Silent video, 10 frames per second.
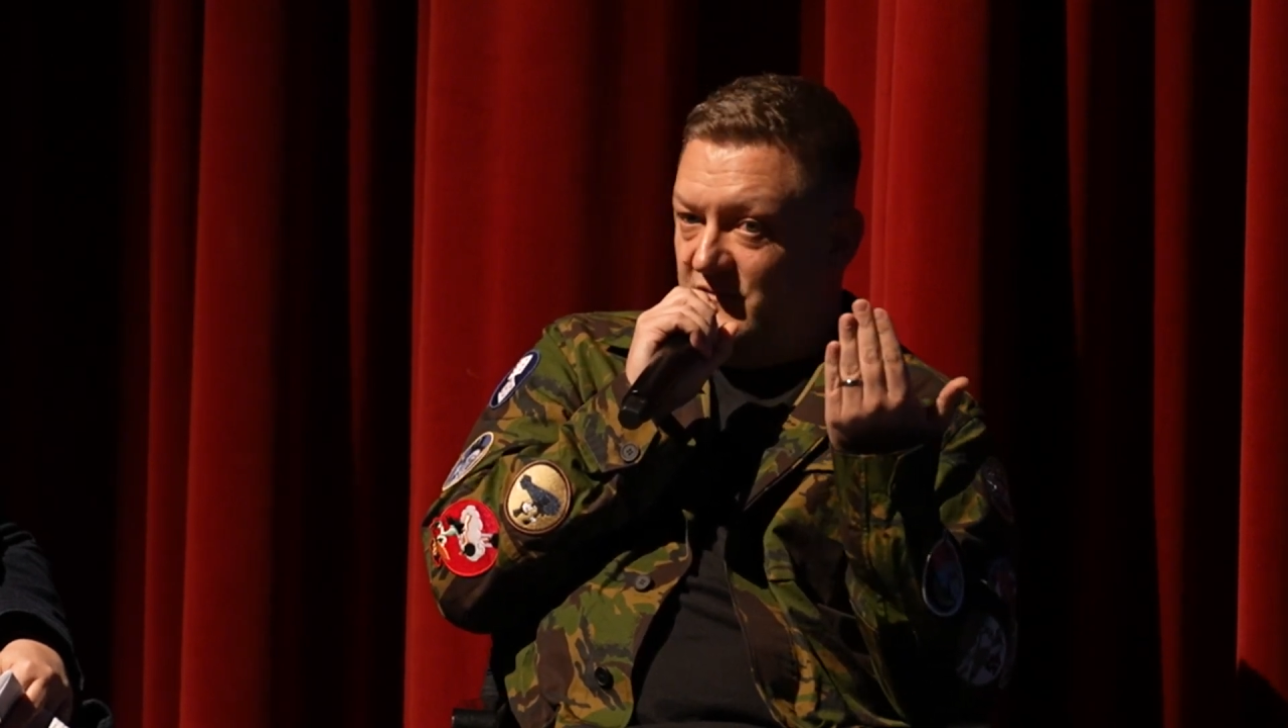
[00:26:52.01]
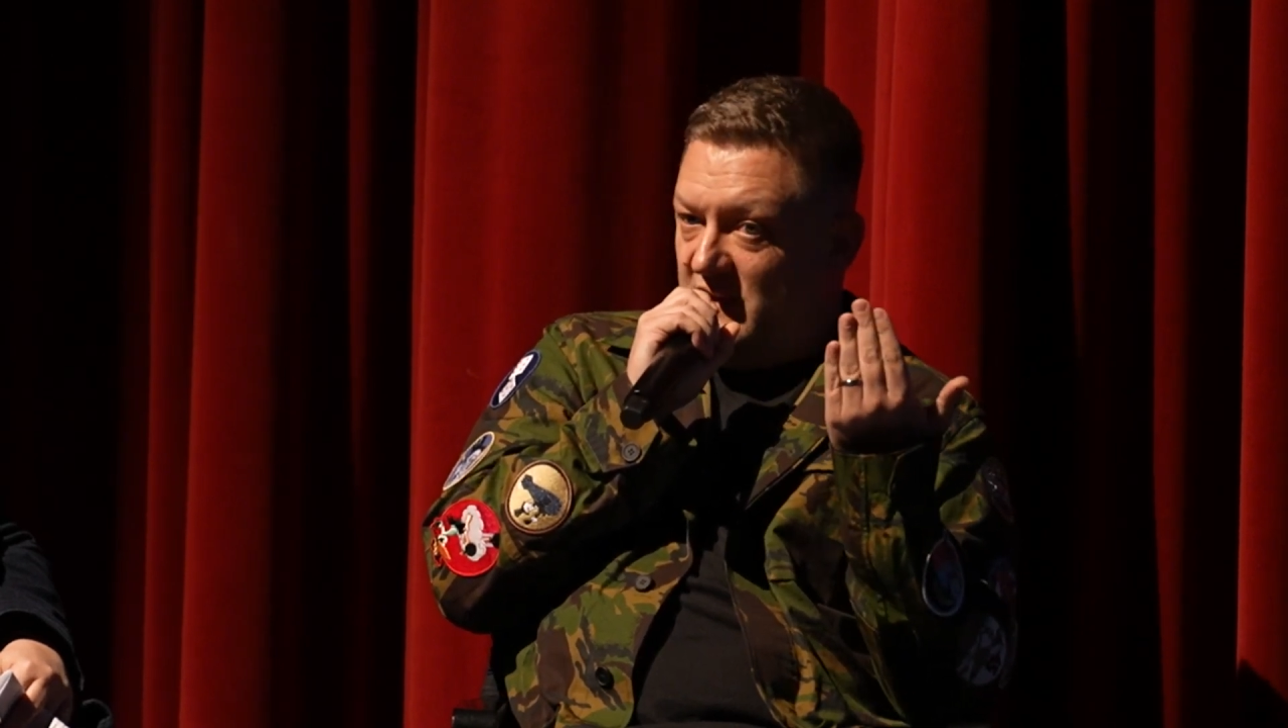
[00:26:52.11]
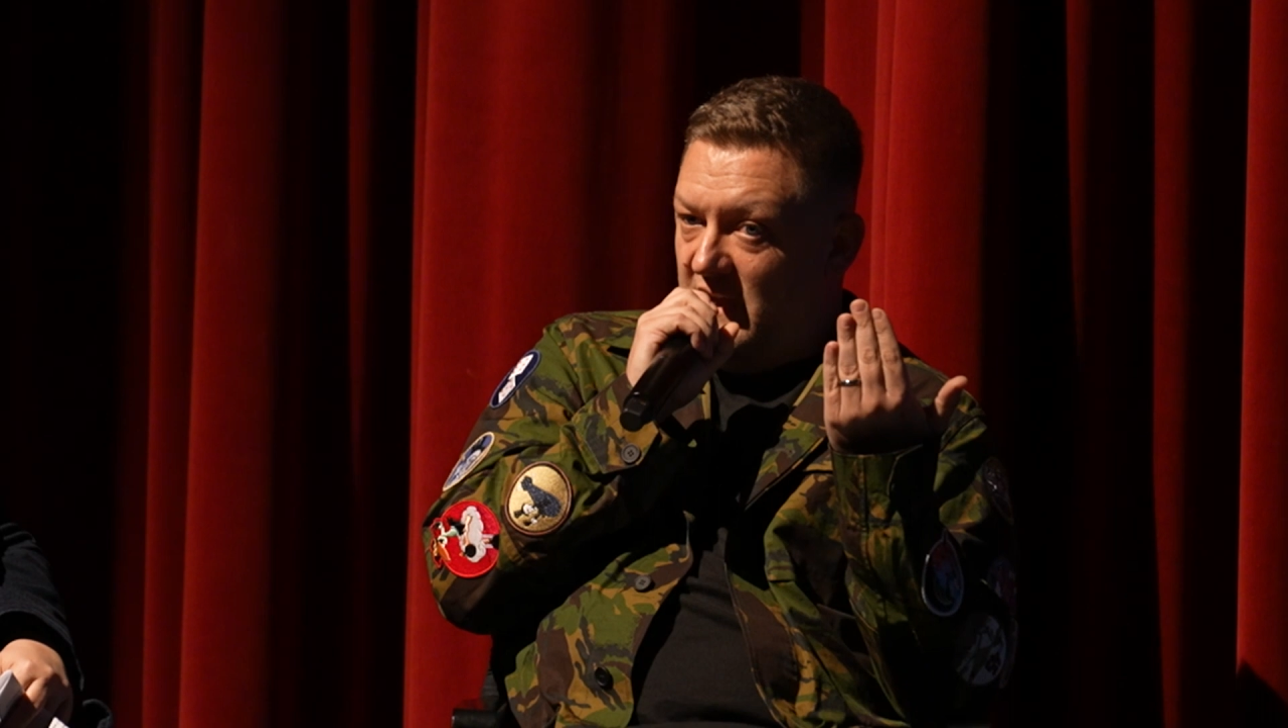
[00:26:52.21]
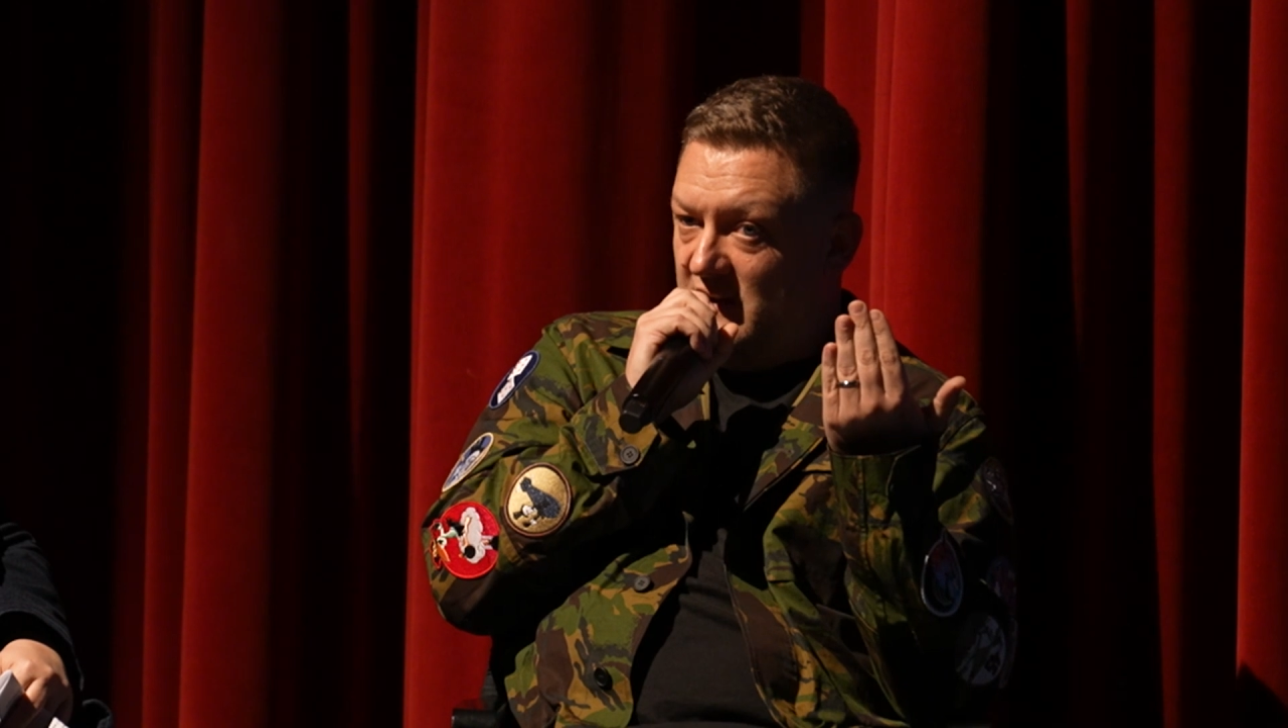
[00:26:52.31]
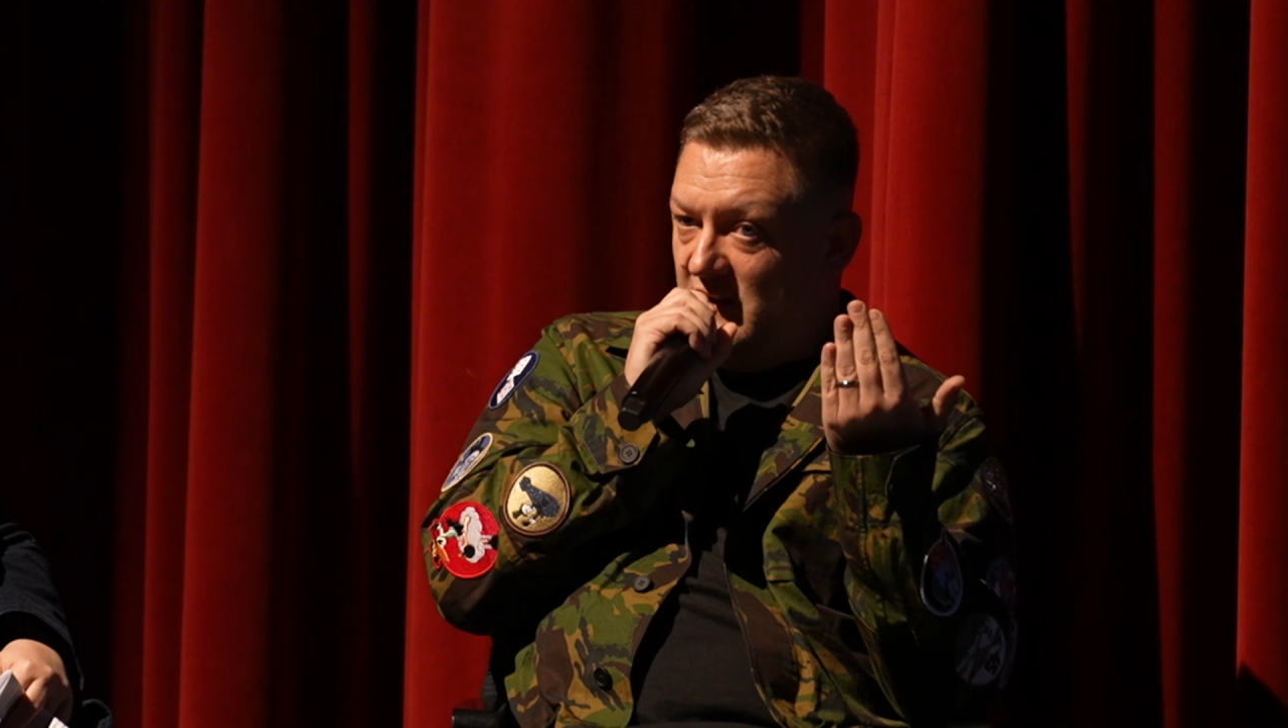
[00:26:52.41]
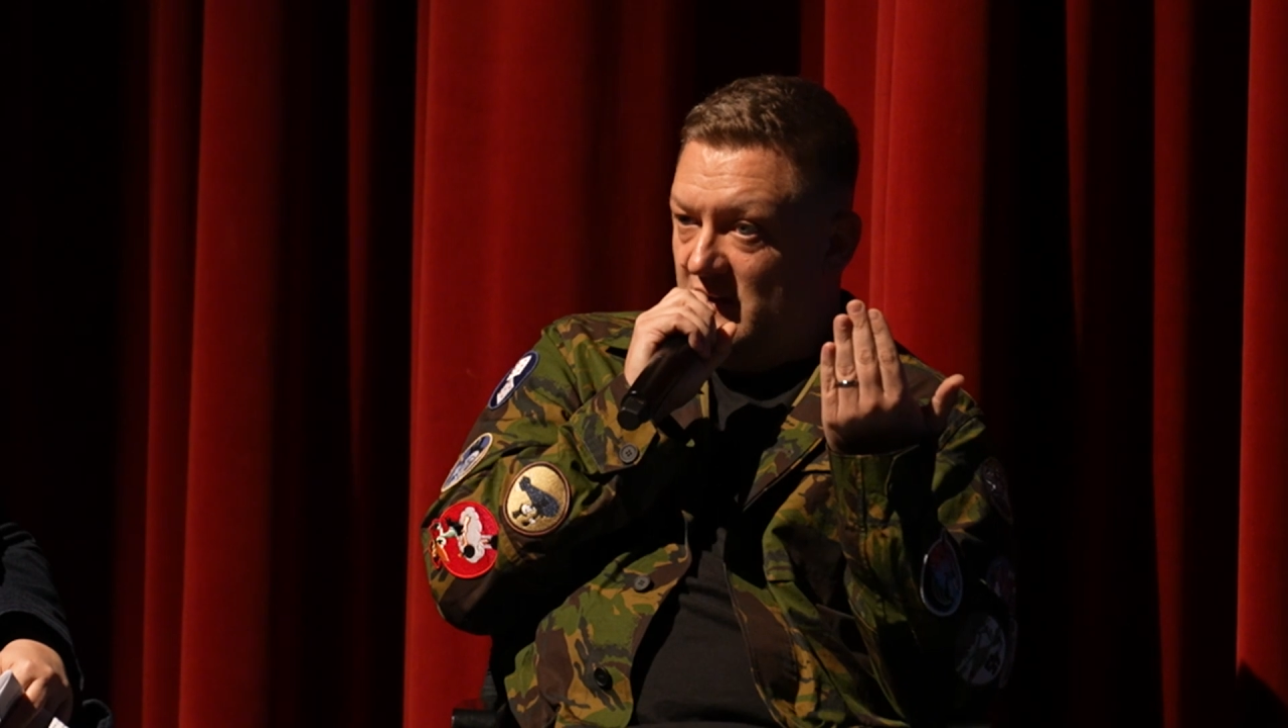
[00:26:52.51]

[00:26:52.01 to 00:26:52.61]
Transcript: of data,